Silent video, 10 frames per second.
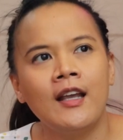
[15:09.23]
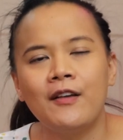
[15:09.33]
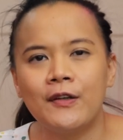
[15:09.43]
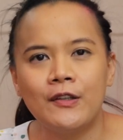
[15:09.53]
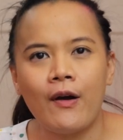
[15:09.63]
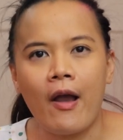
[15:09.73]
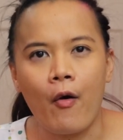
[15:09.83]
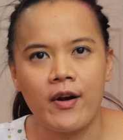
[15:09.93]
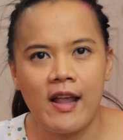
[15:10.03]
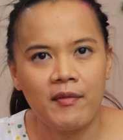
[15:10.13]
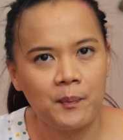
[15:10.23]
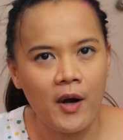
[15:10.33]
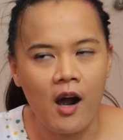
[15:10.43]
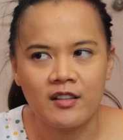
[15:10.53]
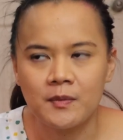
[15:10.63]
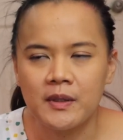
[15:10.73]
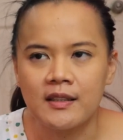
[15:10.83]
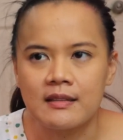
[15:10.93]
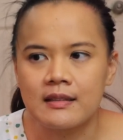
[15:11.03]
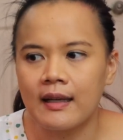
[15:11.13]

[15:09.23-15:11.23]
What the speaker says: even though I already have a box, because